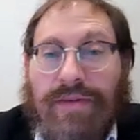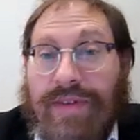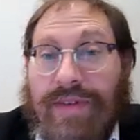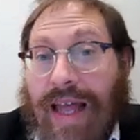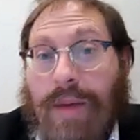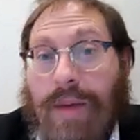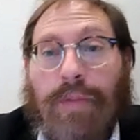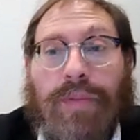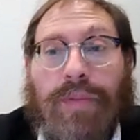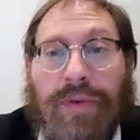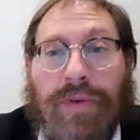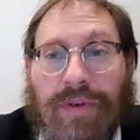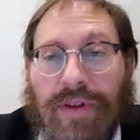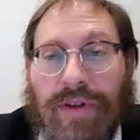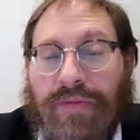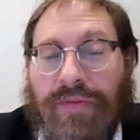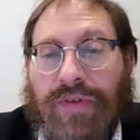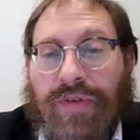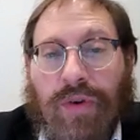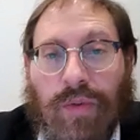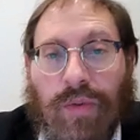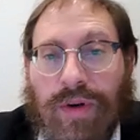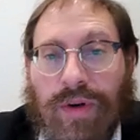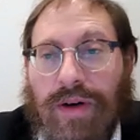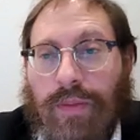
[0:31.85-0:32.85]
temple,
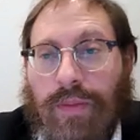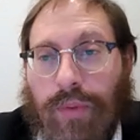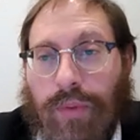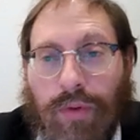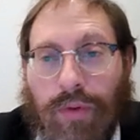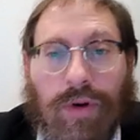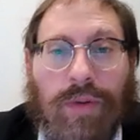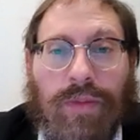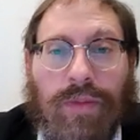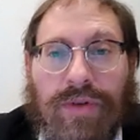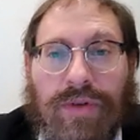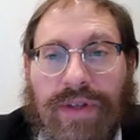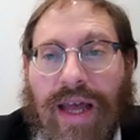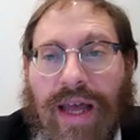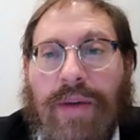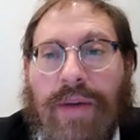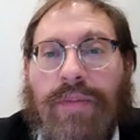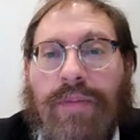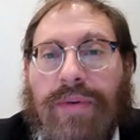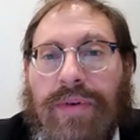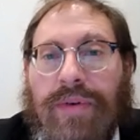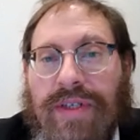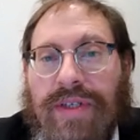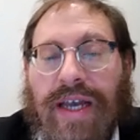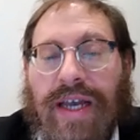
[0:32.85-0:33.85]
if you will, portable
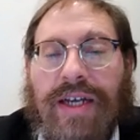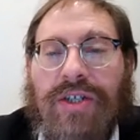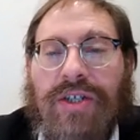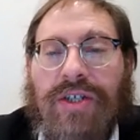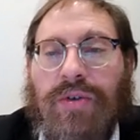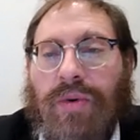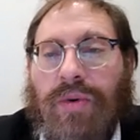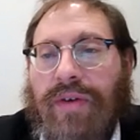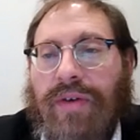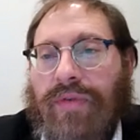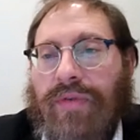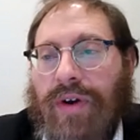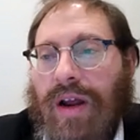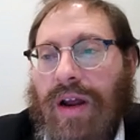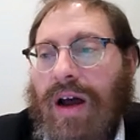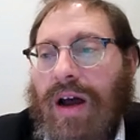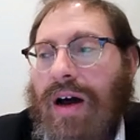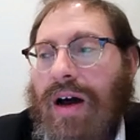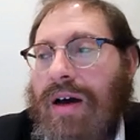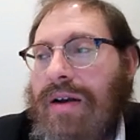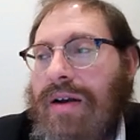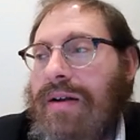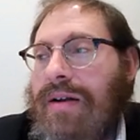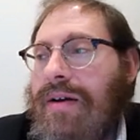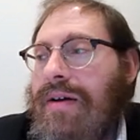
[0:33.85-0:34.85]
temple, sanctuary for
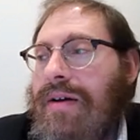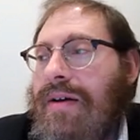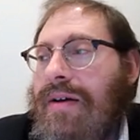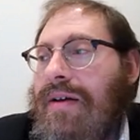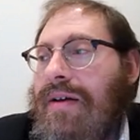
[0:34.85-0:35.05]
God.